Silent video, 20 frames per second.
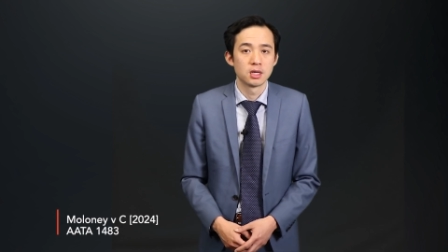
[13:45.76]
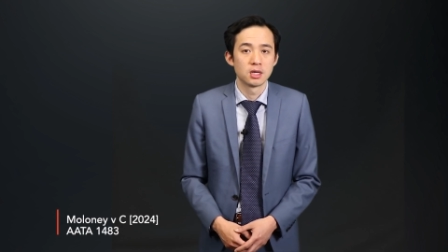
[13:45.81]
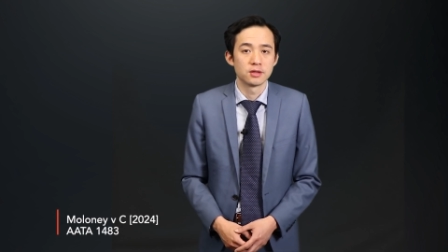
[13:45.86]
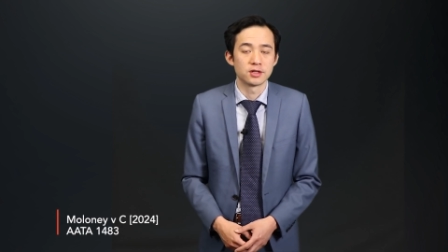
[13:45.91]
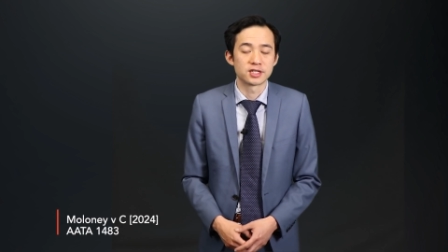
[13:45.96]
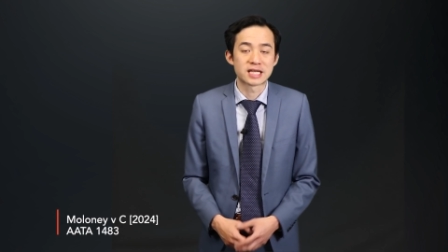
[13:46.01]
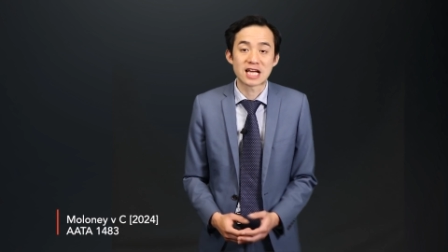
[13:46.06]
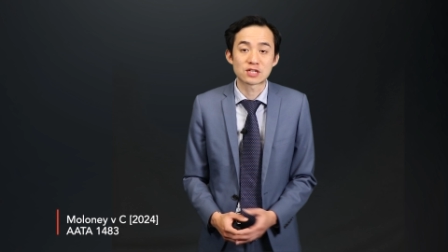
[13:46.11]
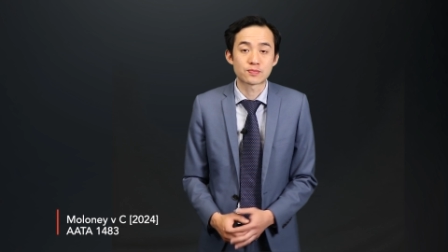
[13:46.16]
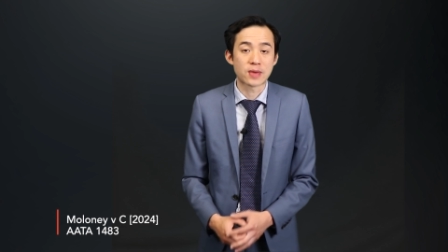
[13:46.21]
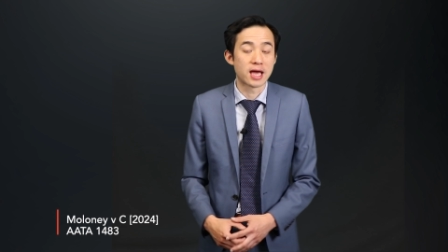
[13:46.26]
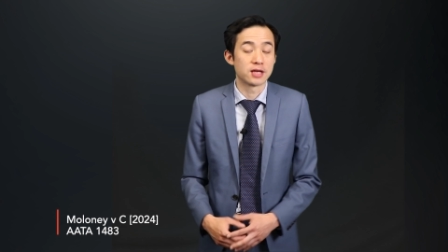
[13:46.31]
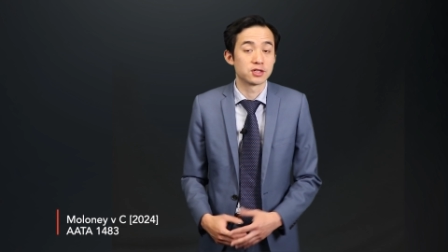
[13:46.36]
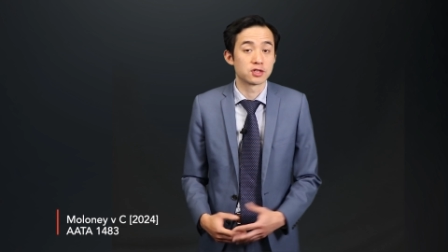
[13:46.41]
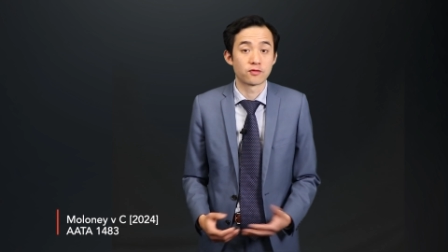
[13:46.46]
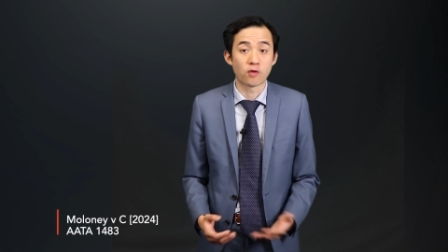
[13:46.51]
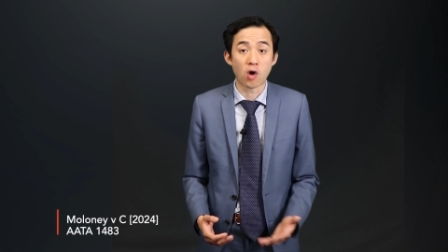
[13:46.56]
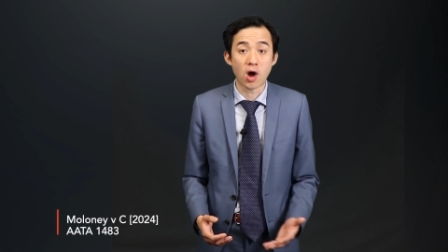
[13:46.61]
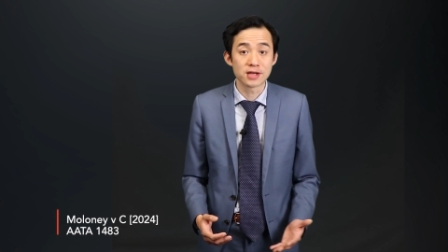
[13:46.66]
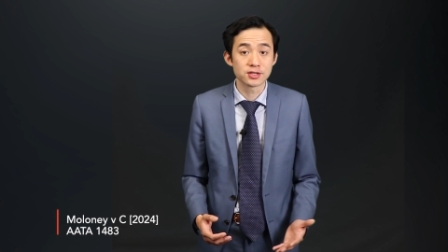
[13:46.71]
The taxpayer's
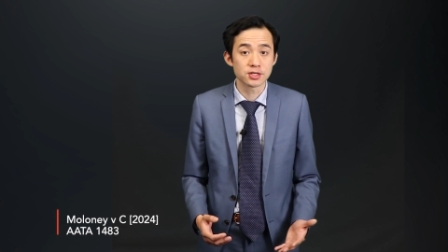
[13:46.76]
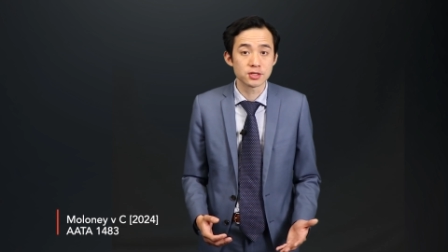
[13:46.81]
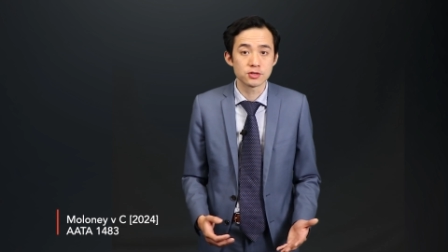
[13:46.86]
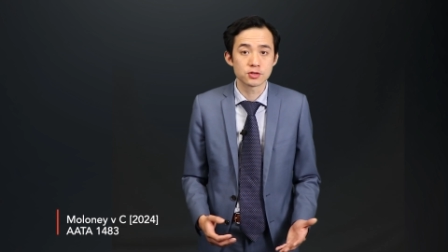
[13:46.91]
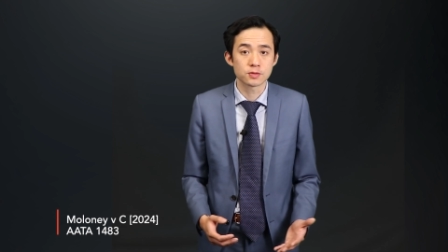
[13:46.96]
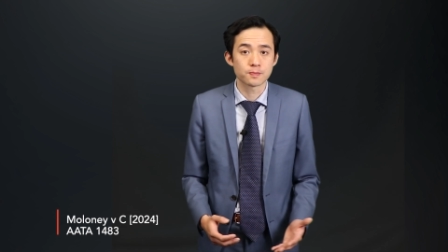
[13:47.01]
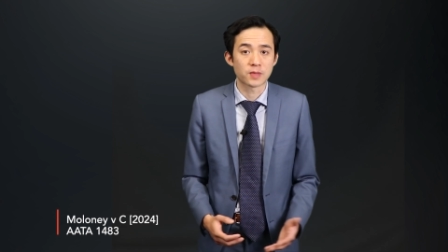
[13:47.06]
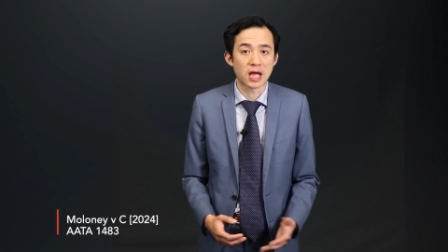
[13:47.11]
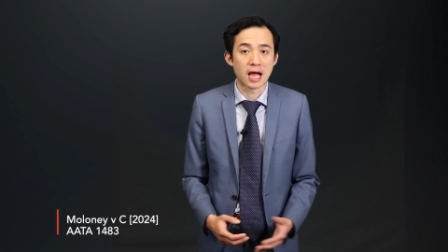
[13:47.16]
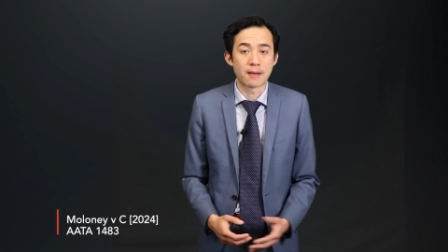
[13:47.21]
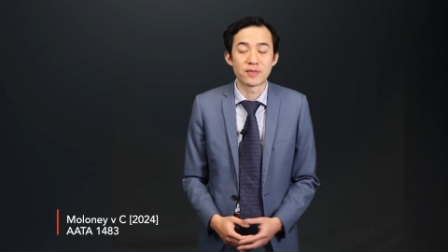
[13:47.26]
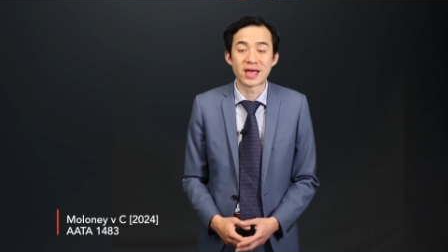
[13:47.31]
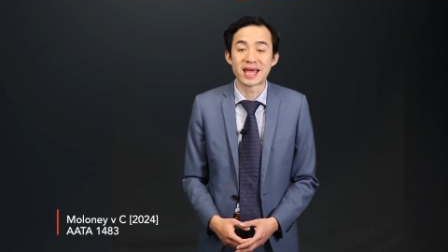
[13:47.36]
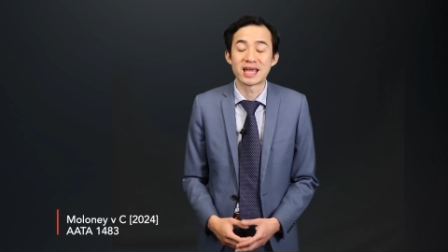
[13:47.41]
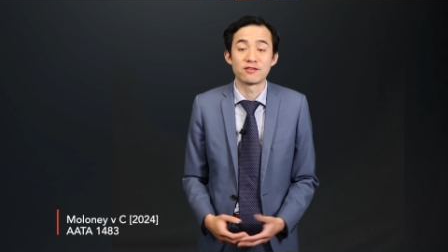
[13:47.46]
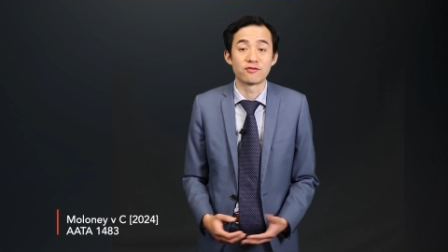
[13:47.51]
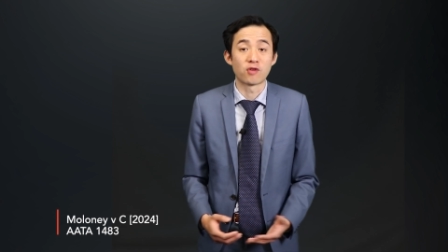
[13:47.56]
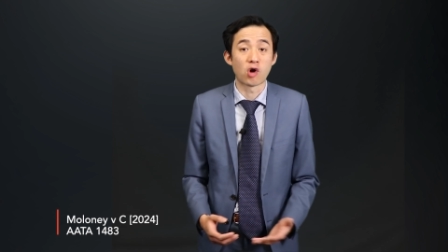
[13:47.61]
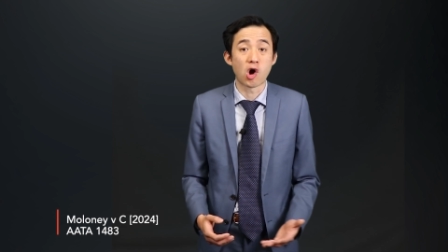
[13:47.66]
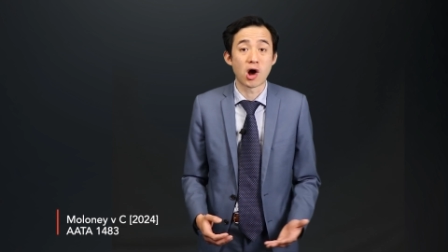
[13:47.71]
advisors, they
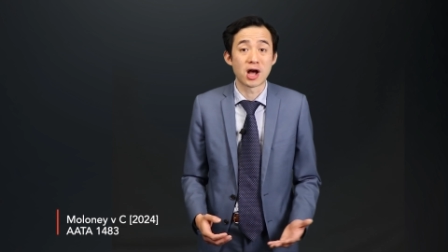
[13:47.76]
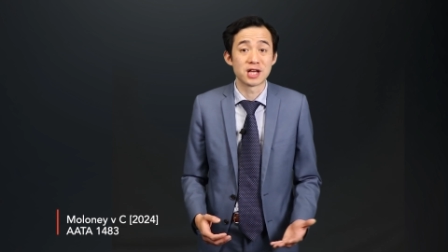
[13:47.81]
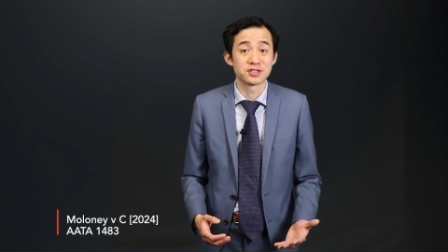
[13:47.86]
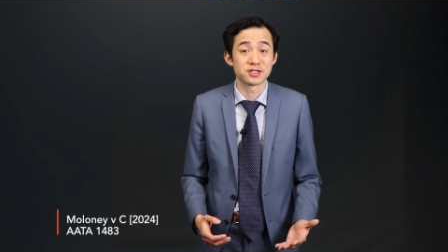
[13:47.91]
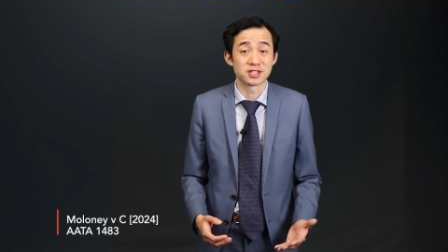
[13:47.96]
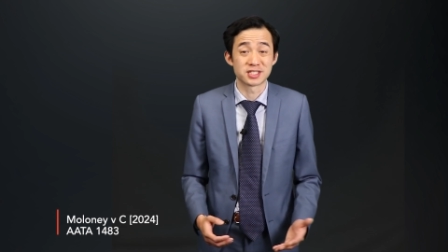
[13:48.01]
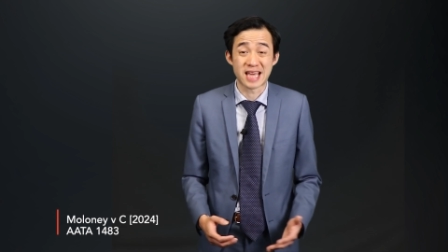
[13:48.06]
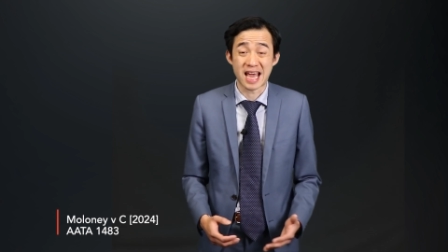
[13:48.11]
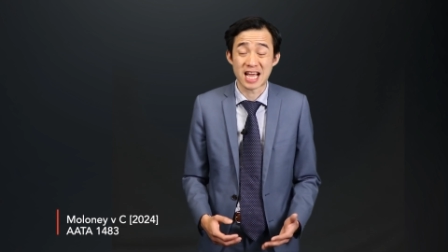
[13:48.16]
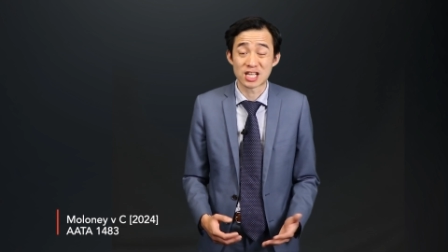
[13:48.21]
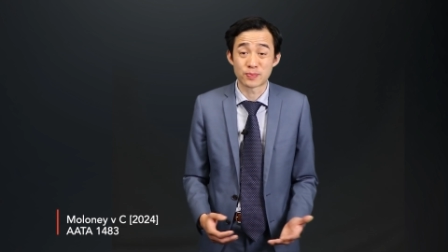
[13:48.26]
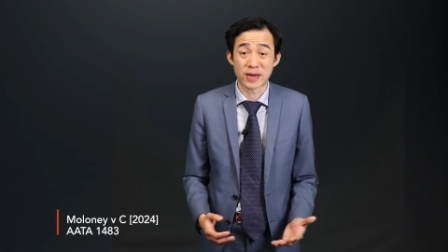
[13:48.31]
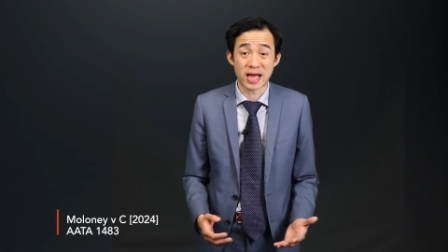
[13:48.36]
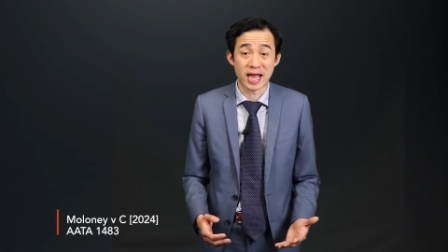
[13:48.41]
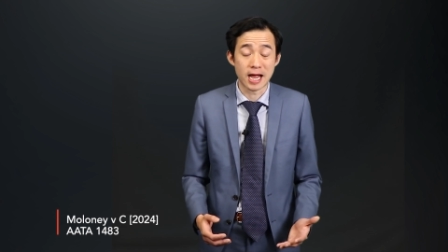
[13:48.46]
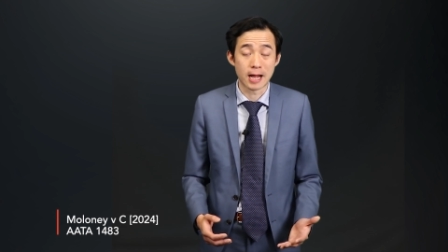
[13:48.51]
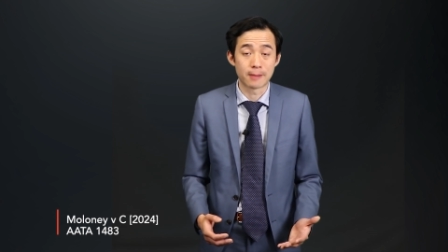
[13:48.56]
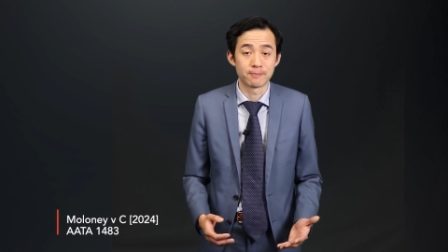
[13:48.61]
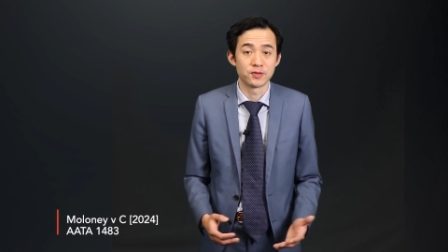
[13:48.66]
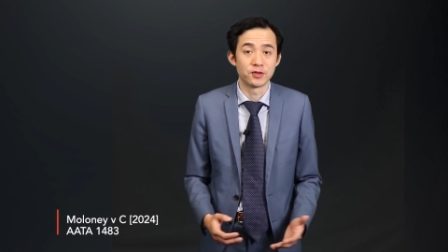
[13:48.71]
advised the taxpayer